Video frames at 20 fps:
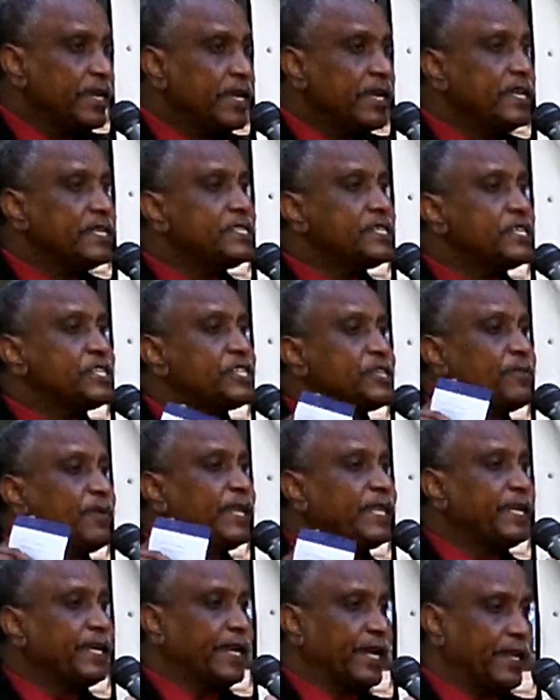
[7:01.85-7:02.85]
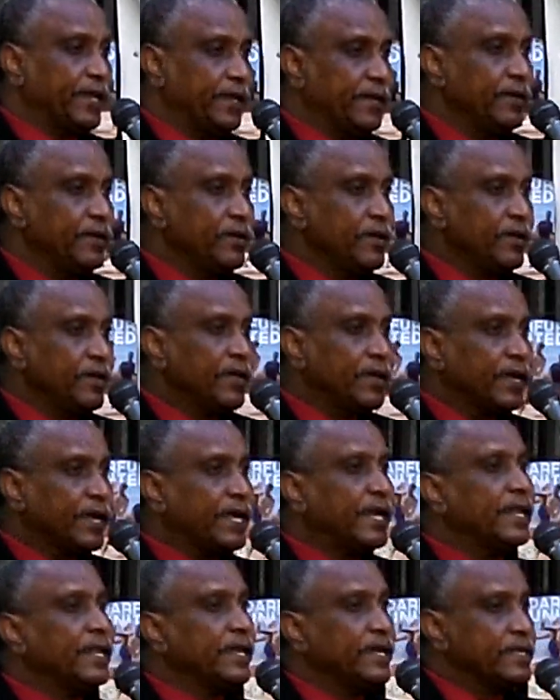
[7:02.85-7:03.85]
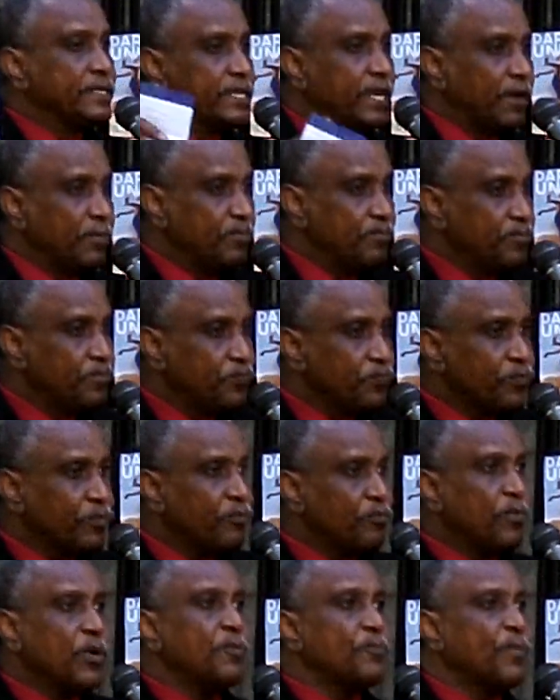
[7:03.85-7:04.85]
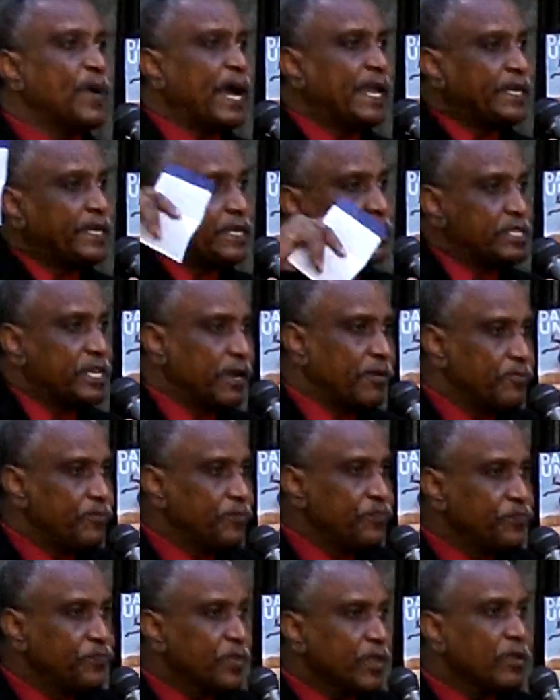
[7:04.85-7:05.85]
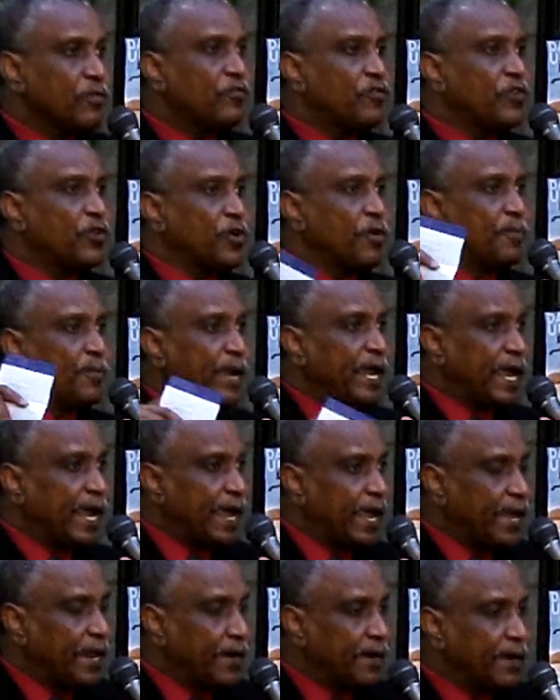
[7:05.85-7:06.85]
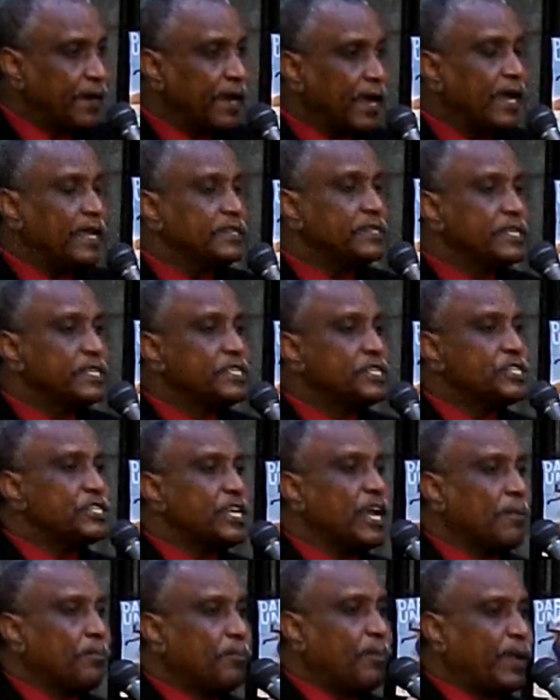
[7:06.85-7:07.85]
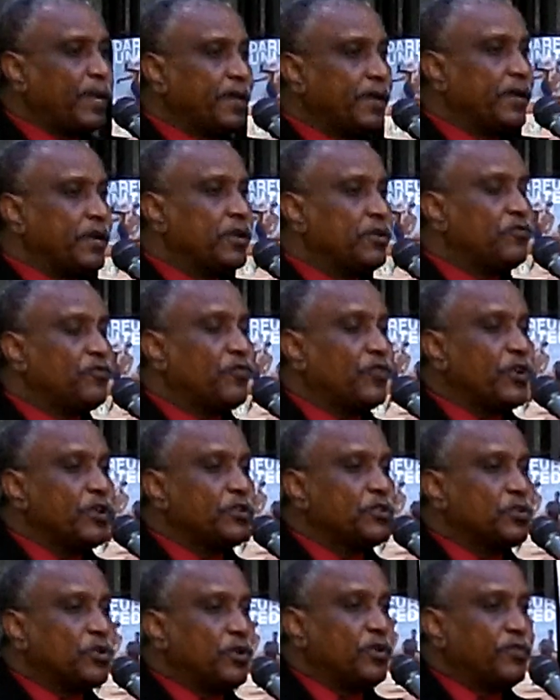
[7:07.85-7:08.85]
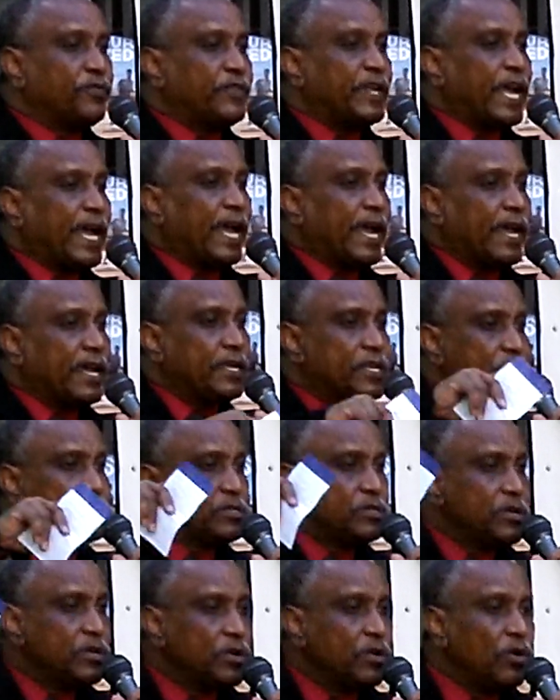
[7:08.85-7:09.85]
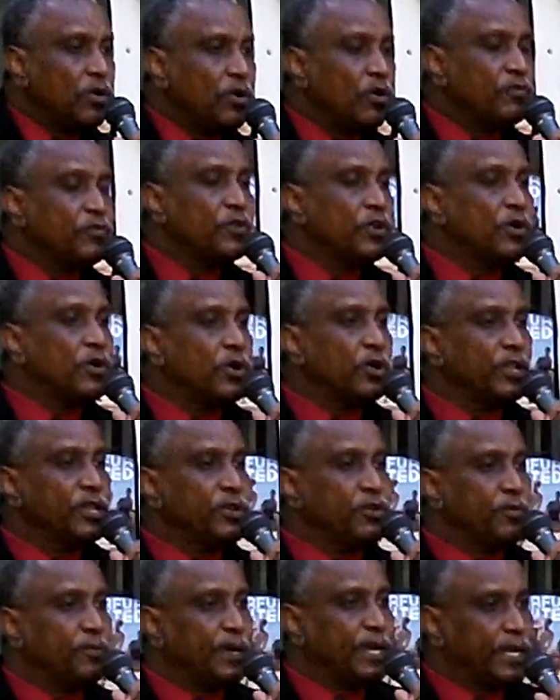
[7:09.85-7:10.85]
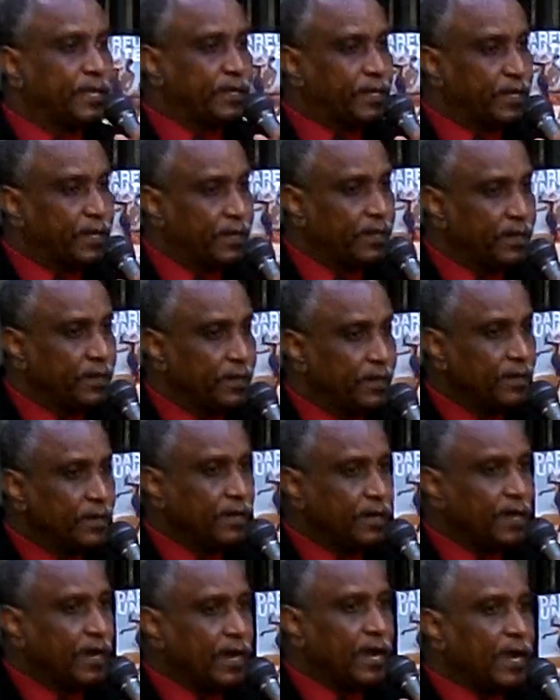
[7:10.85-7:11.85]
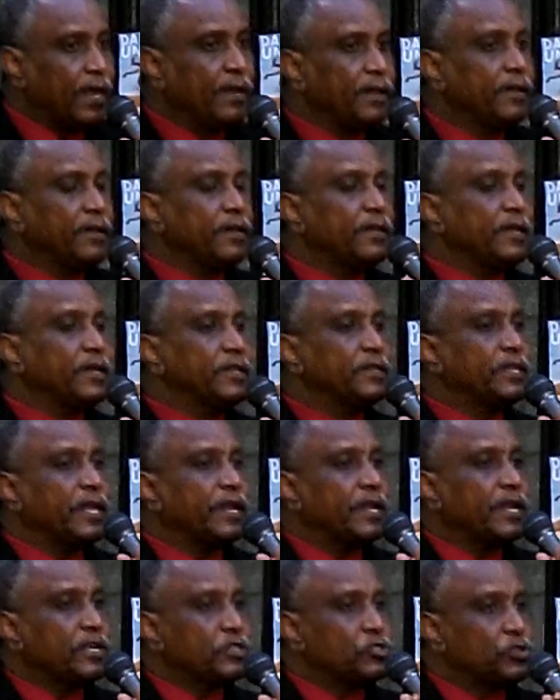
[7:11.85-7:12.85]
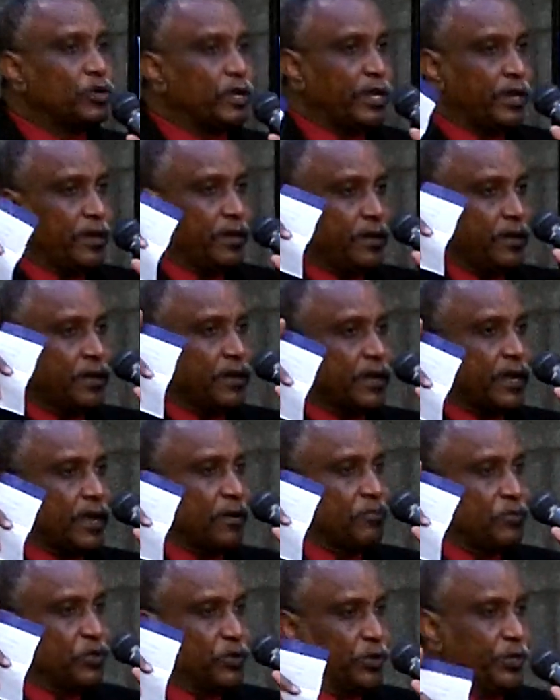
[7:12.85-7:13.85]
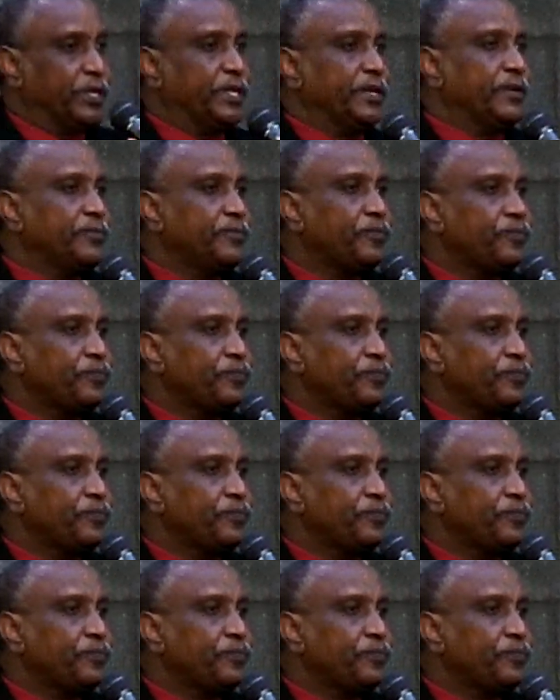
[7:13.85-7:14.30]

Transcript: he's systematically killing them, bombarding them from air, and this is happening in front of the eyes of the whole humanity and the international community.